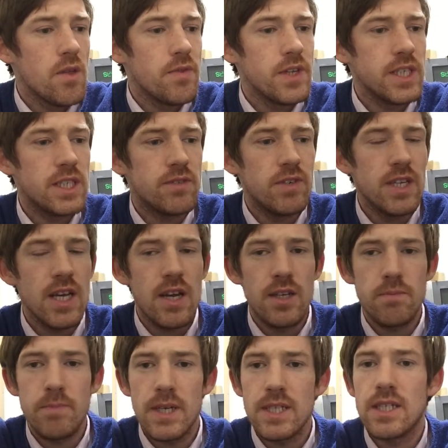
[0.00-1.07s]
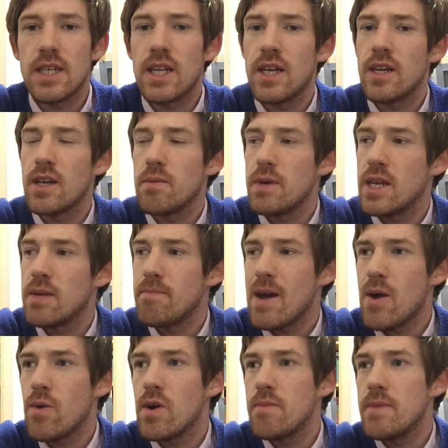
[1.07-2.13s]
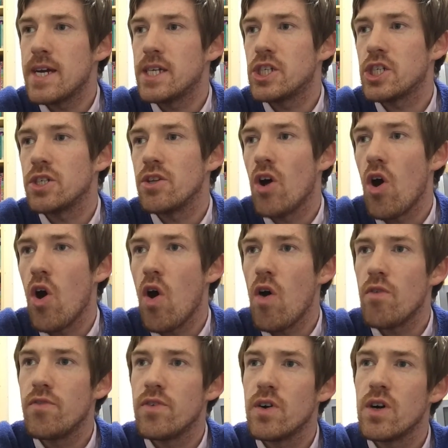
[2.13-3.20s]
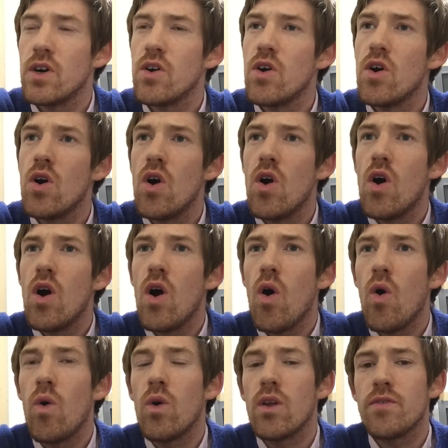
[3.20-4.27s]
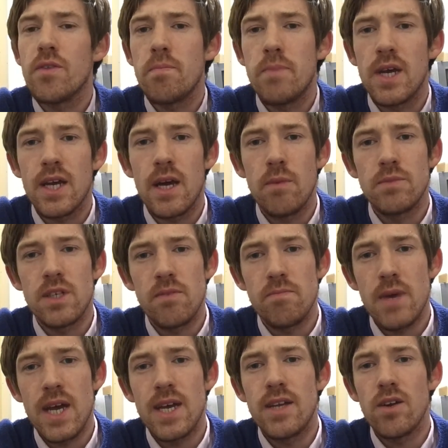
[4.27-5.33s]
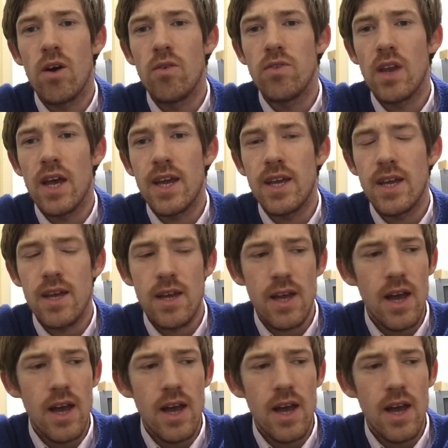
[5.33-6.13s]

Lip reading: this video is basically going to be an amalgamation of all of the pickups I've made of late,